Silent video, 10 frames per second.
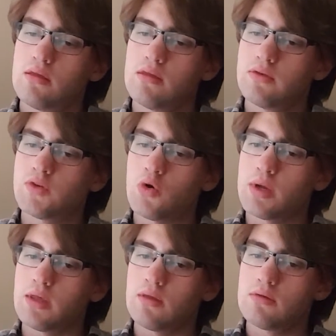
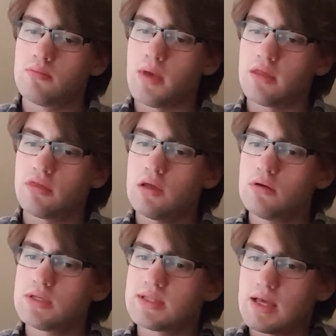so my
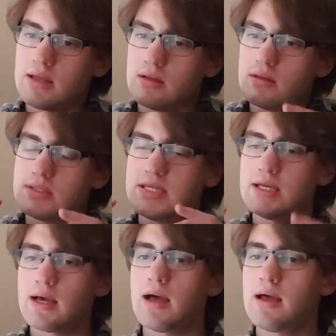theory is that
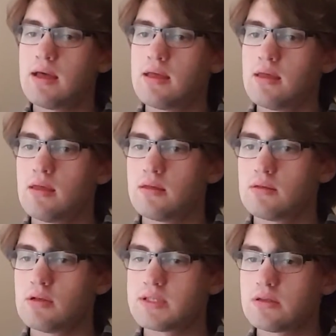TI
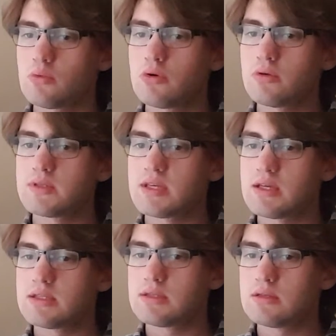looks at the world and
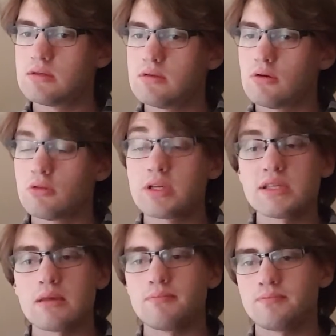says, or looks at,